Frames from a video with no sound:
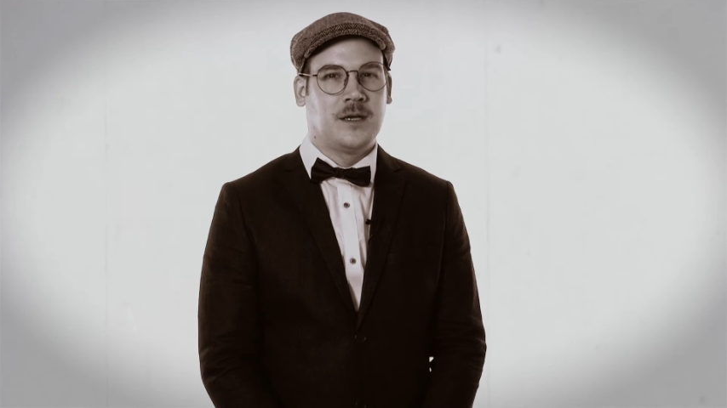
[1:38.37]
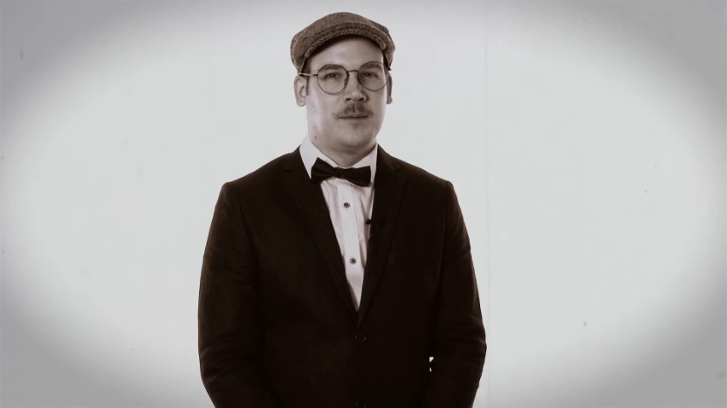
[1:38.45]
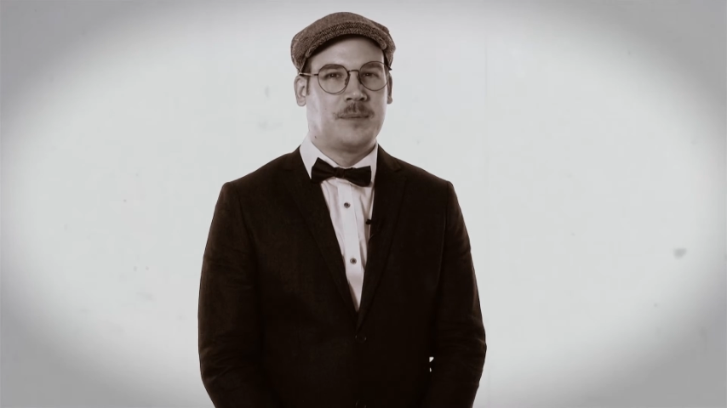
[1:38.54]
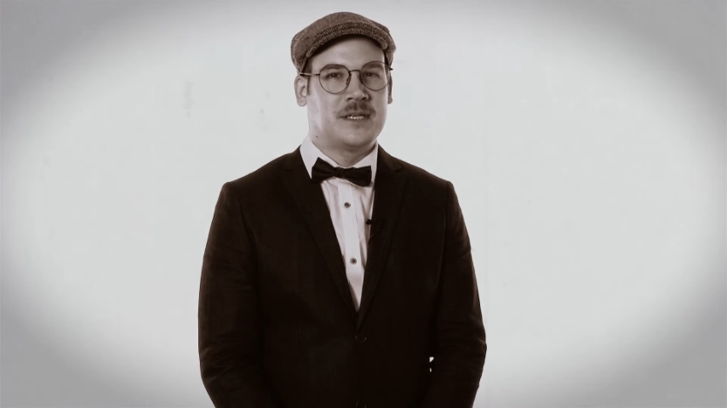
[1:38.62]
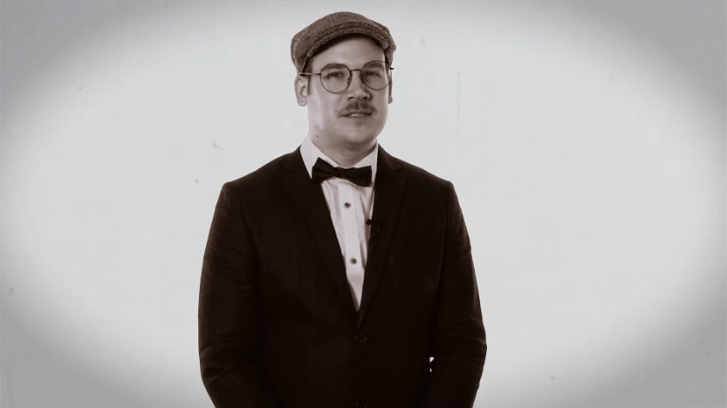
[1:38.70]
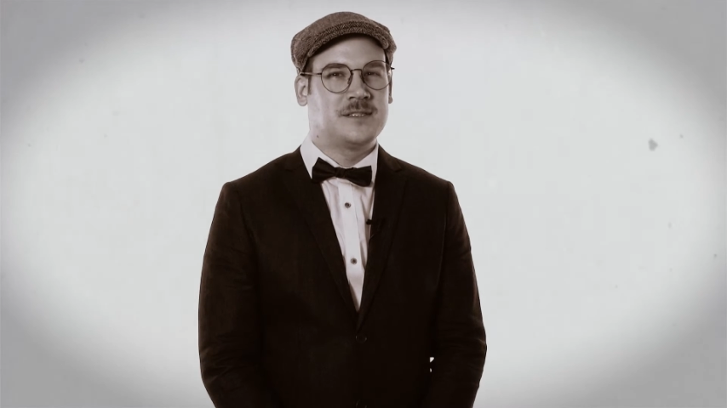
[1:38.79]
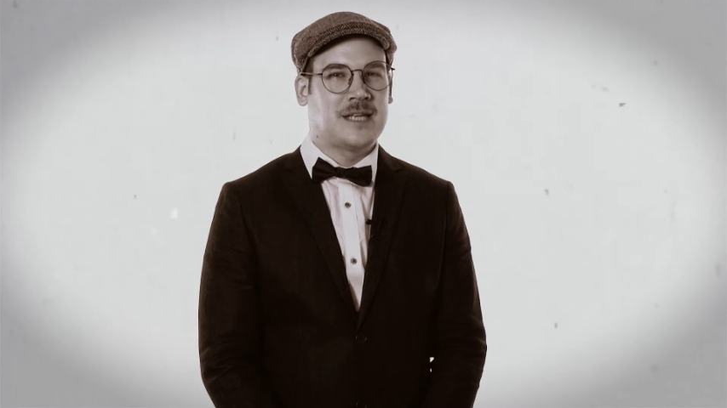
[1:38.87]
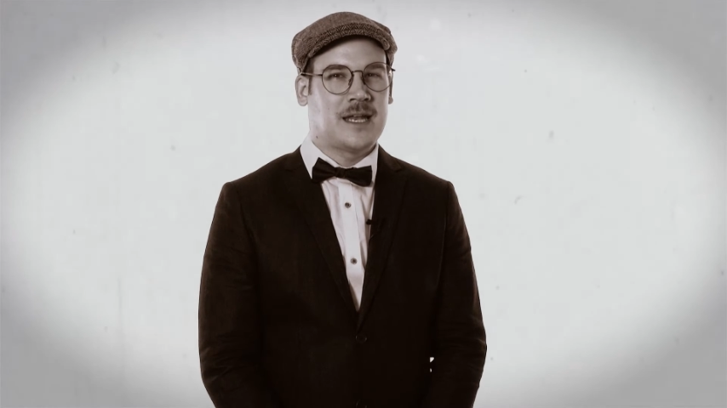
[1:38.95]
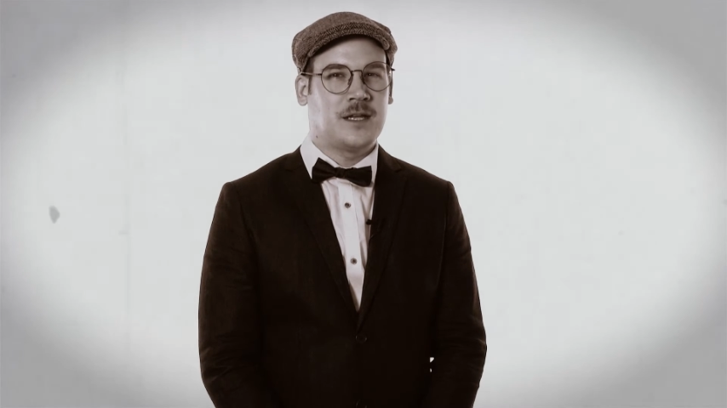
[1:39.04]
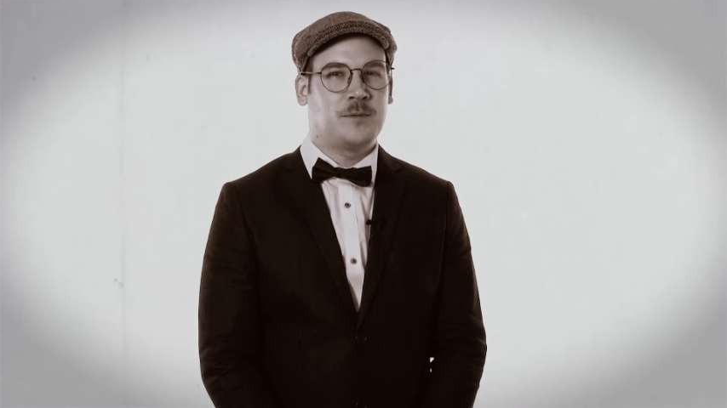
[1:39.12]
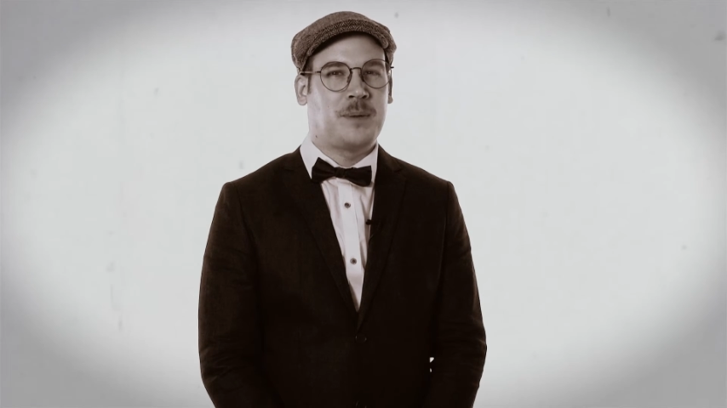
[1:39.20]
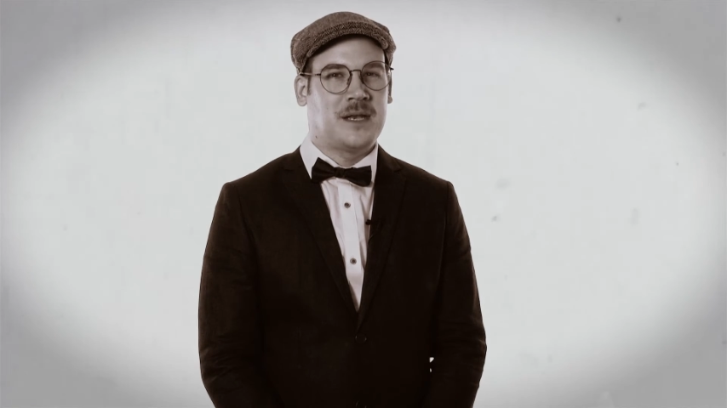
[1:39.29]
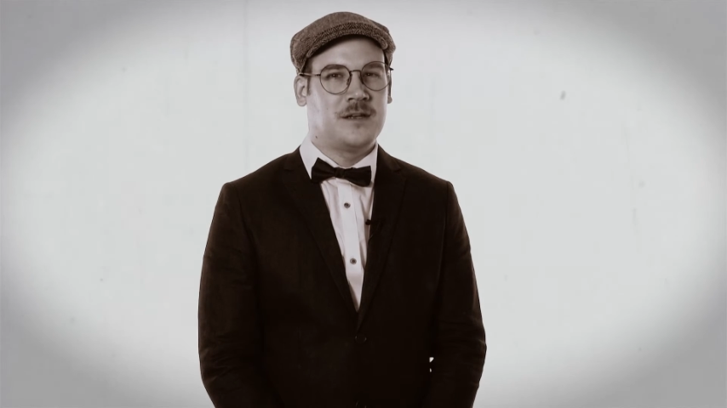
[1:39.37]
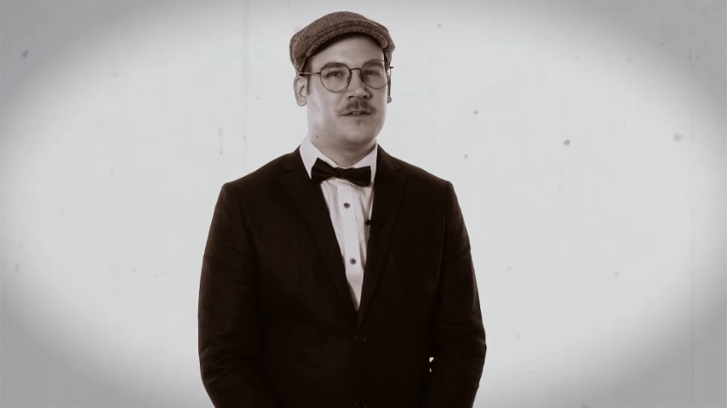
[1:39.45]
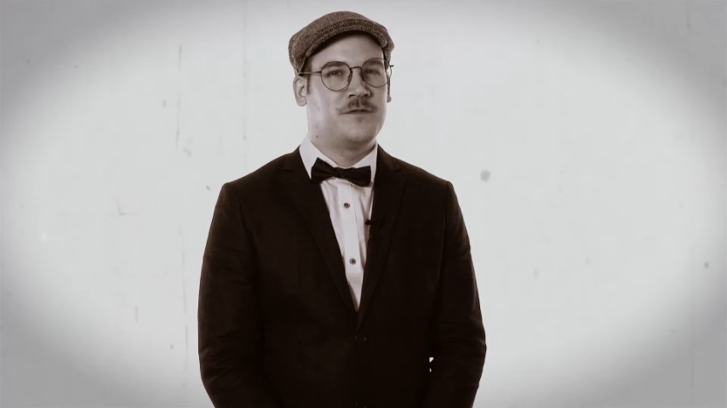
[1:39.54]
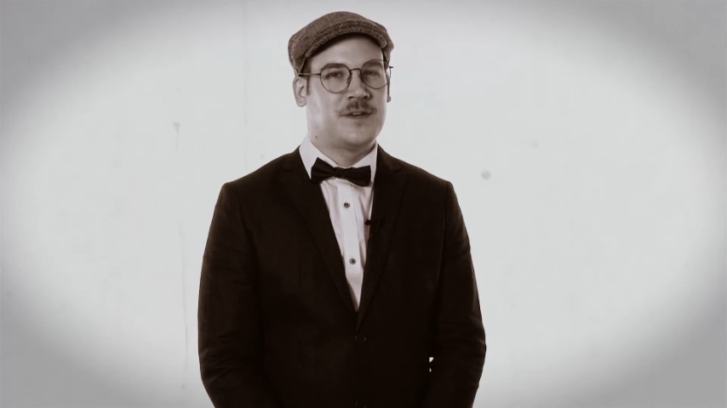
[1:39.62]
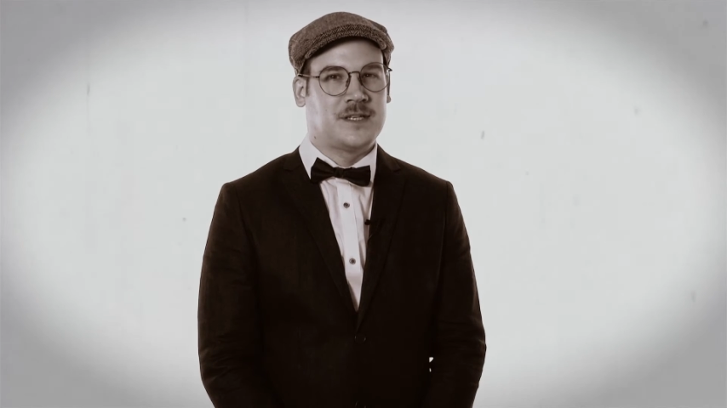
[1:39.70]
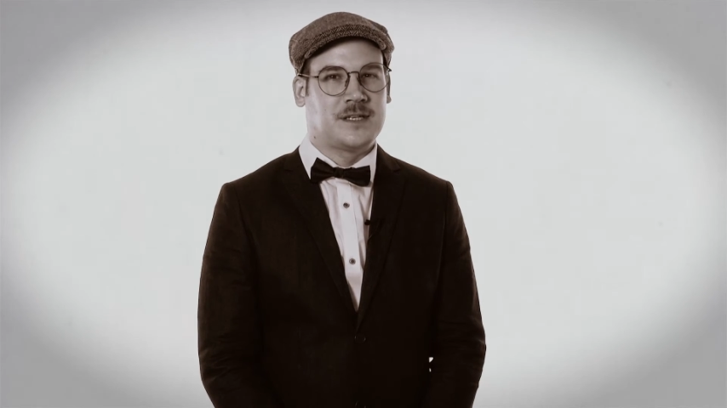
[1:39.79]
because standard pendant
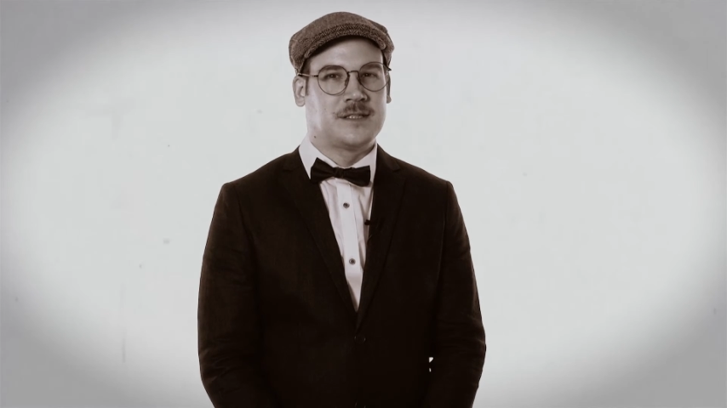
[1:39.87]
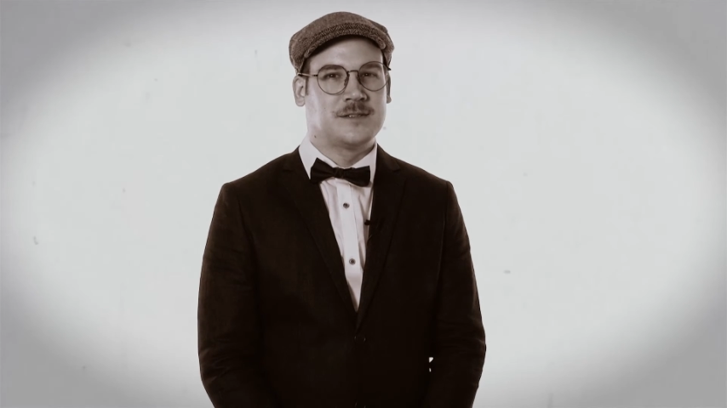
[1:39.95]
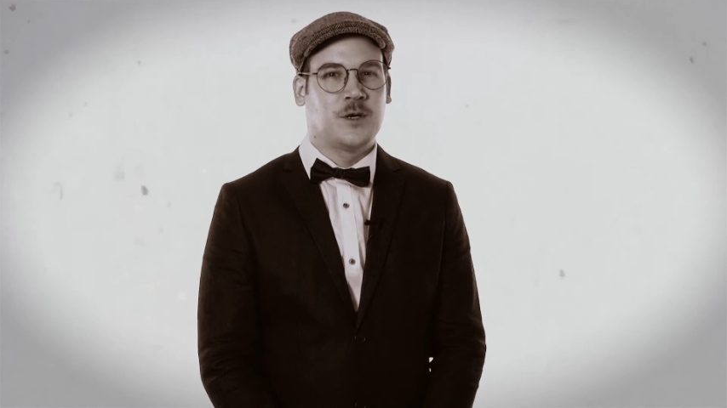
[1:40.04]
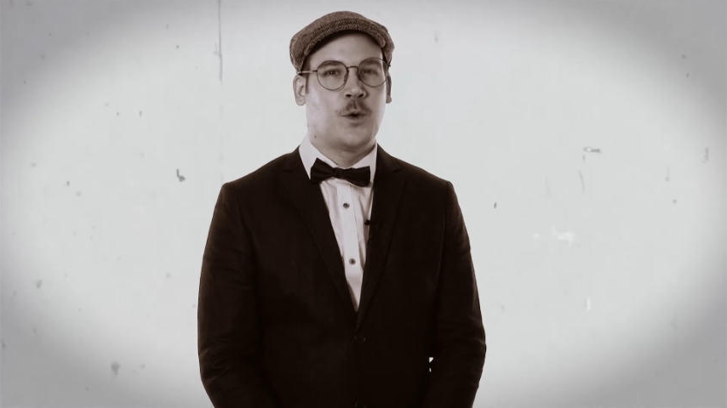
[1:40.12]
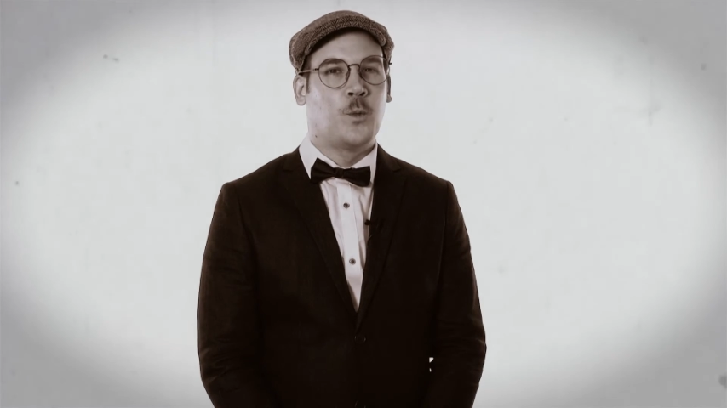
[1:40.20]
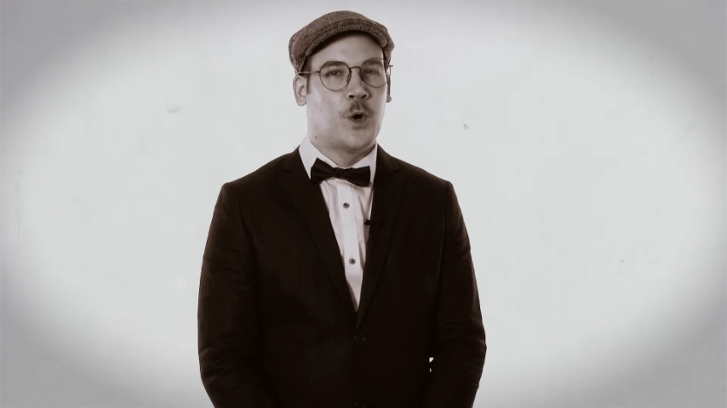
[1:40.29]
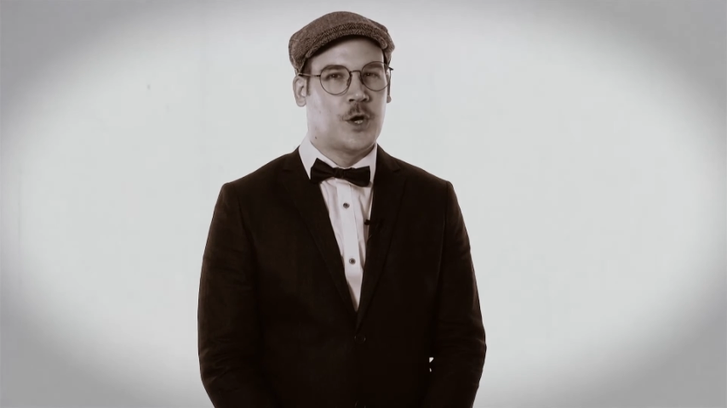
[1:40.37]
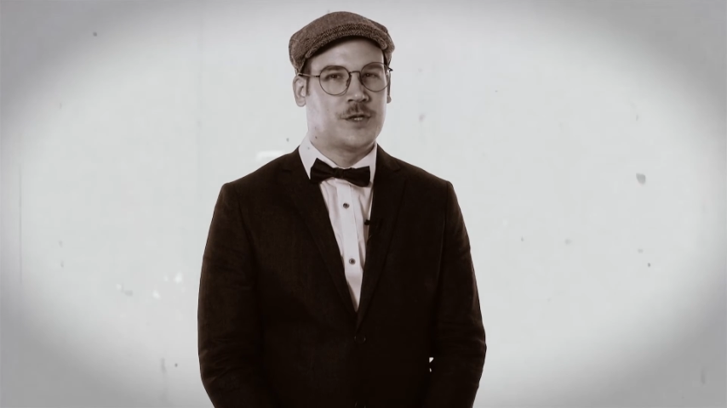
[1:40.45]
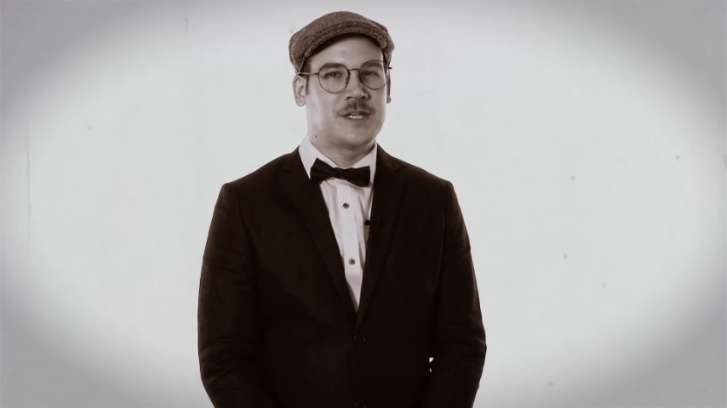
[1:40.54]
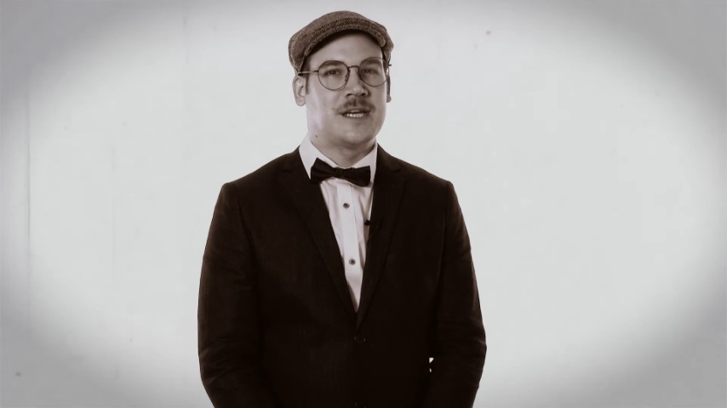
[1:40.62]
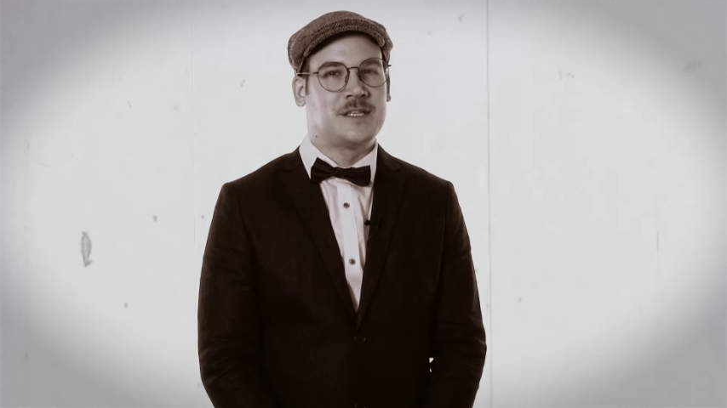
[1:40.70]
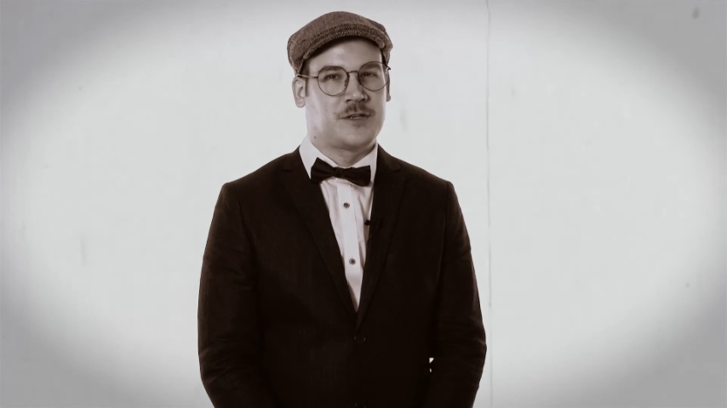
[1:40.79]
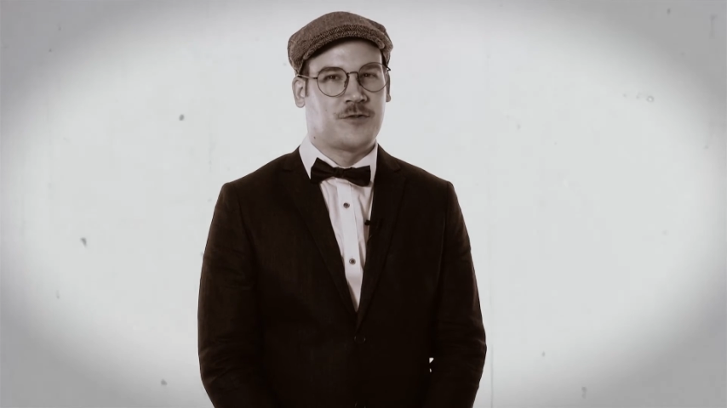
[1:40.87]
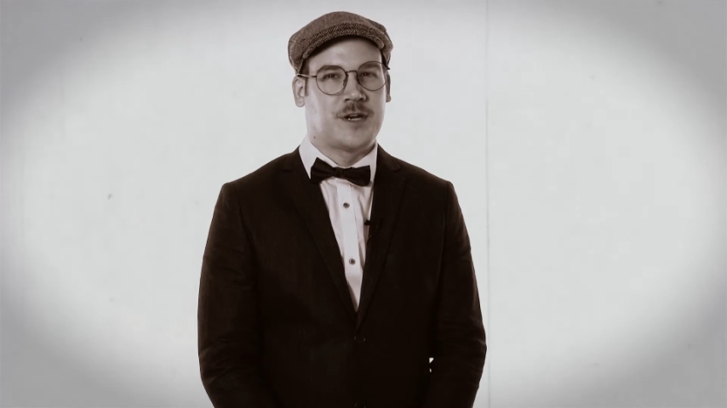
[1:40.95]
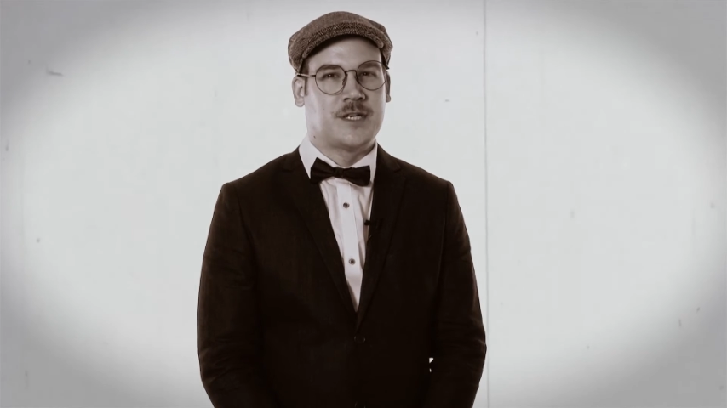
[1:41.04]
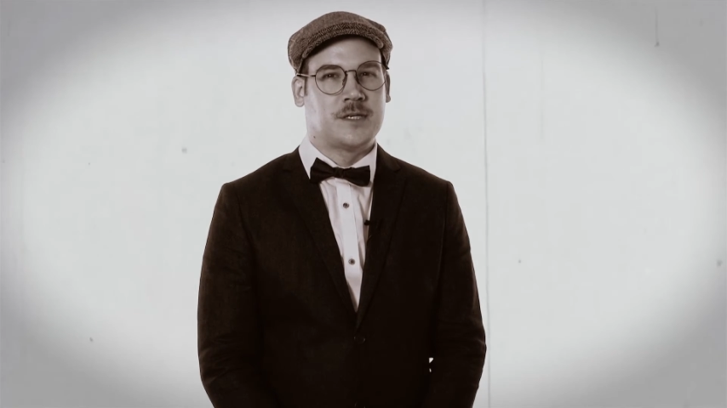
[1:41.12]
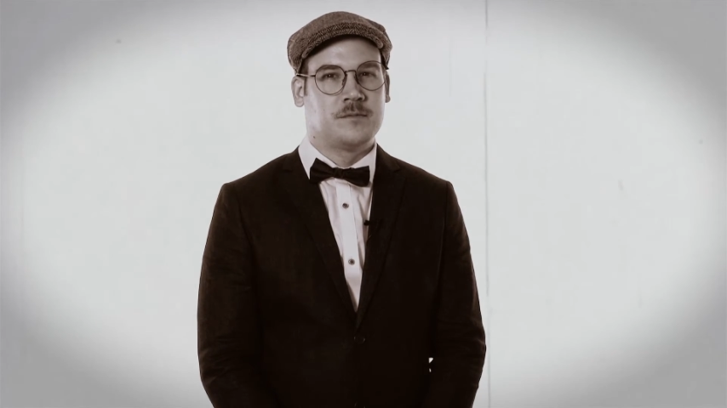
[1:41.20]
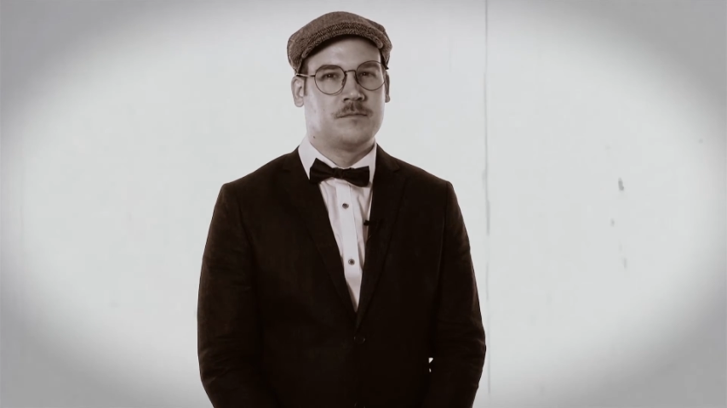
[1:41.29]
fittings weren't integrated.